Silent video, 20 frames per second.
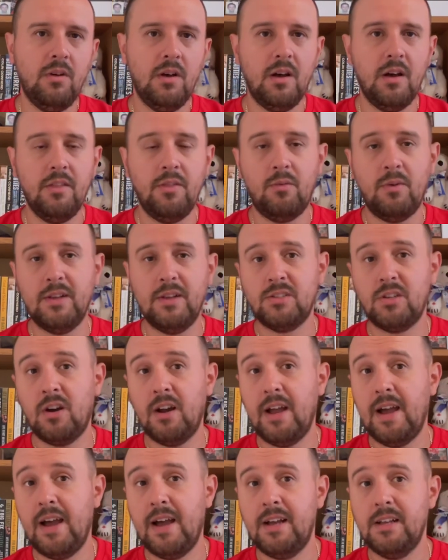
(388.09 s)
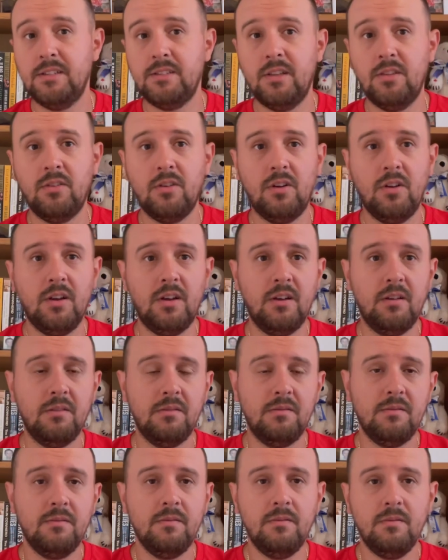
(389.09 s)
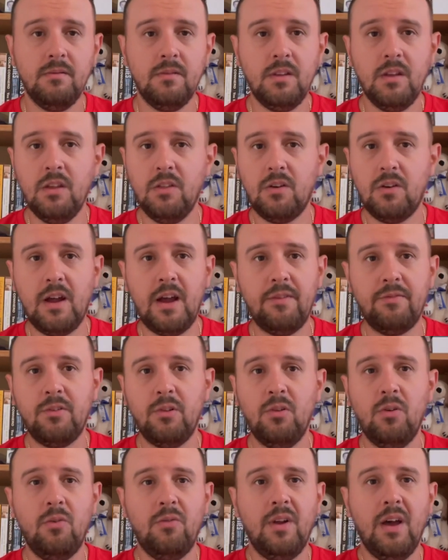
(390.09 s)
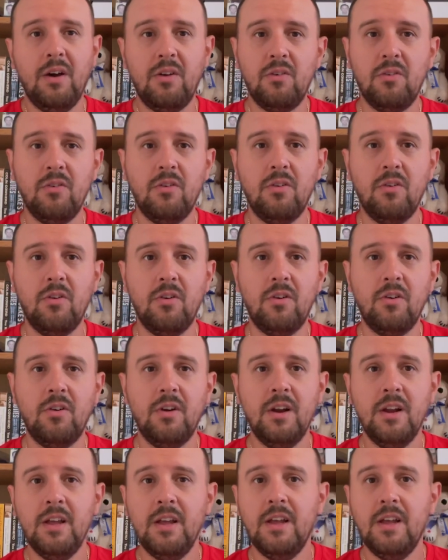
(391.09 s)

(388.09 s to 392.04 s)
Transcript: Uh, the Red Star has that they're gonna either have to loan out or or,